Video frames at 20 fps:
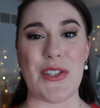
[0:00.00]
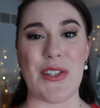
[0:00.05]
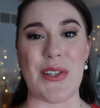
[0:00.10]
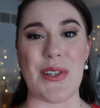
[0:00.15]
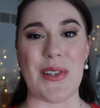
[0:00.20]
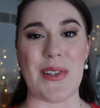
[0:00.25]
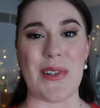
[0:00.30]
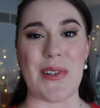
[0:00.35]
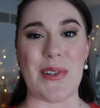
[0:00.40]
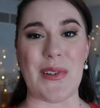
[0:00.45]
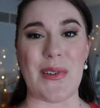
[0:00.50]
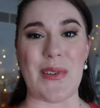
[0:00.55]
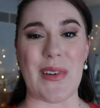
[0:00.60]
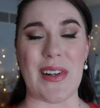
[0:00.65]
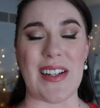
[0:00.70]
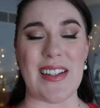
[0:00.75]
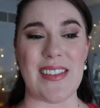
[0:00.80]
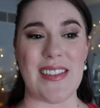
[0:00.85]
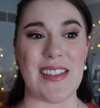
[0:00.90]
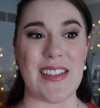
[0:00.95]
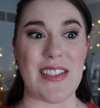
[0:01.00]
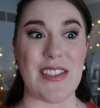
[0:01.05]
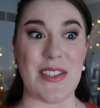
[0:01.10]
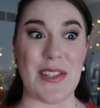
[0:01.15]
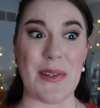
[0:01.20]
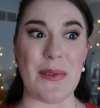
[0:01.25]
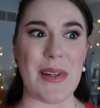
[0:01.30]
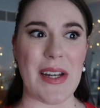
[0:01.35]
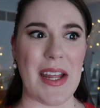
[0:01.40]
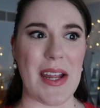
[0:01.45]
to
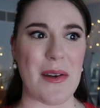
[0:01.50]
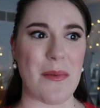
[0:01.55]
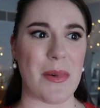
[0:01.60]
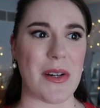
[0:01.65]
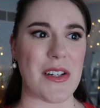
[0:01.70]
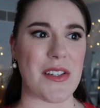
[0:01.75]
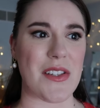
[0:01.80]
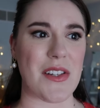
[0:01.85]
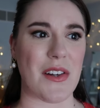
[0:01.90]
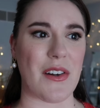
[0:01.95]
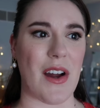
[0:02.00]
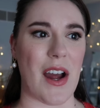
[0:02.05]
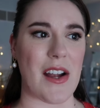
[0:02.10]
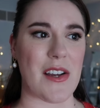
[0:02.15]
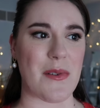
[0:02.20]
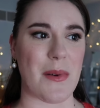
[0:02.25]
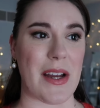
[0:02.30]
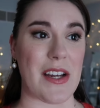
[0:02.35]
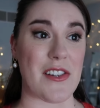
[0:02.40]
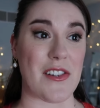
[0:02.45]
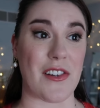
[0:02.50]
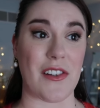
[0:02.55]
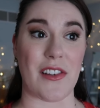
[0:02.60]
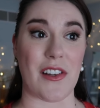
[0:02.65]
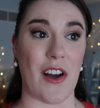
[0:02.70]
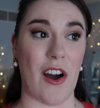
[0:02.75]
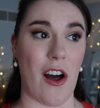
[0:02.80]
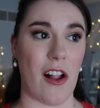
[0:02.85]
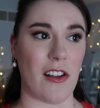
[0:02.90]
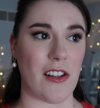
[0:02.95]
do an in-person graduation, or
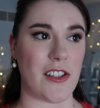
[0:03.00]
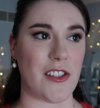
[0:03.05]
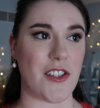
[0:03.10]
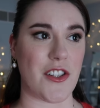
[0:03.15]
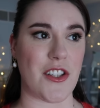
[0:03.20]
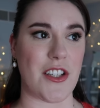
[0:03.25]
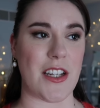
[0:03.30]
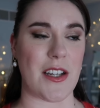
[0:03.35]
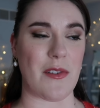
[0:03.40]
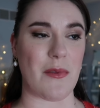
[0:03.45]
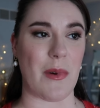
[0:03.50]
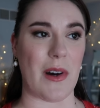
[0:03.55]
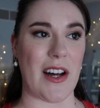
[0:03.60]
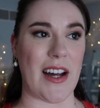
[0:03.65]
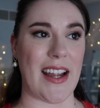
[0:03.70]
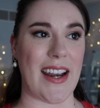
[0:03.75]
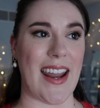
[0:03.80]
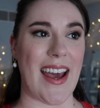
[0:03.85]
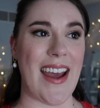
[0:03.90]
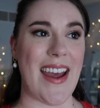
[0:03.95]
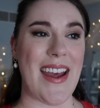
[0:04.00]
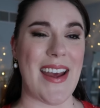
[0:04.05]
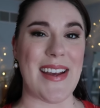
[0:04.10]
the college did one,